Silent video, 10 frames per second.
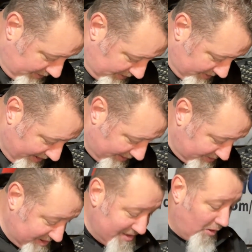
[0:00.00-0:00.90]
Yeah,
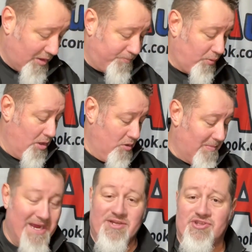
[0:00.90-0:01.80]
DR Pro
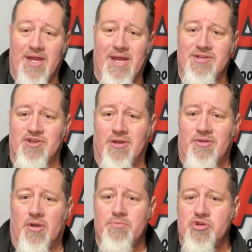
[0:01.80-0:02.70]
mic stands.
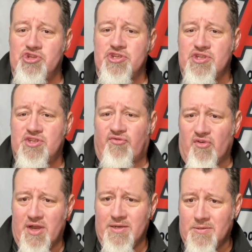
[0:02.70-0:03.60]
They're a musician's
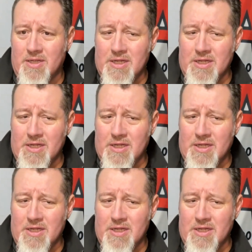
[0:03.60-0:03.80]
friend